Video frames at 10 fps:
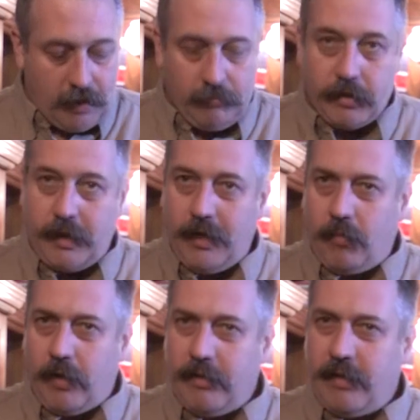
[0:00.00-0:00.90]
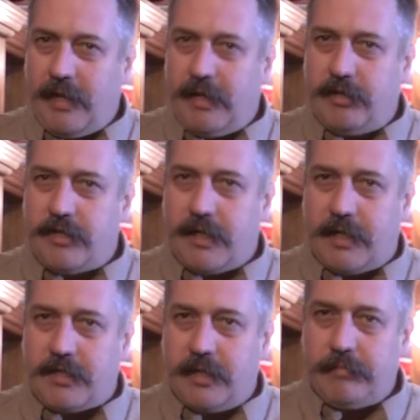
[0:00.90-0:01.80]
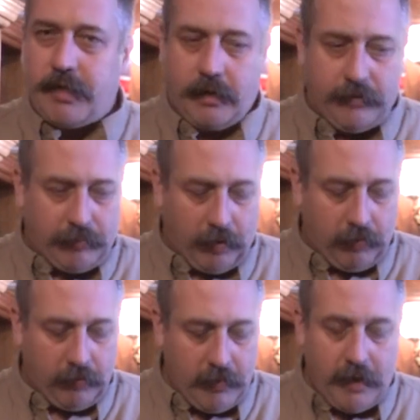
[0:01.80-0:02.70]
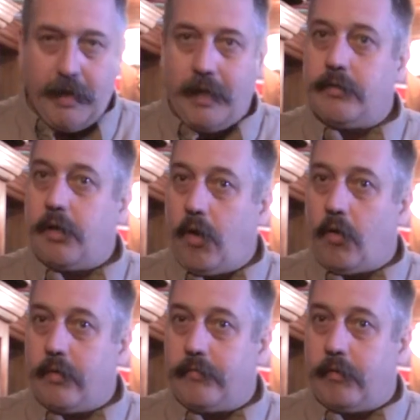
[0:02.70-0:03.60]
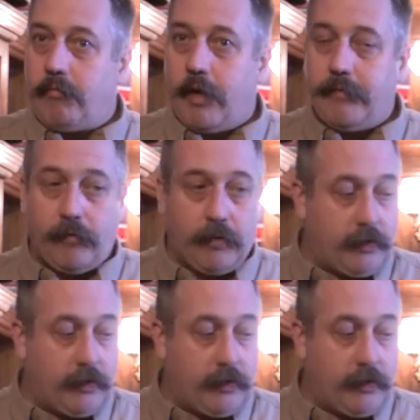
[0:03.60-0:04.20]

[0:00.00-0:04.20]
But equally, you can get just that same kind of problem in the lock of a rifle.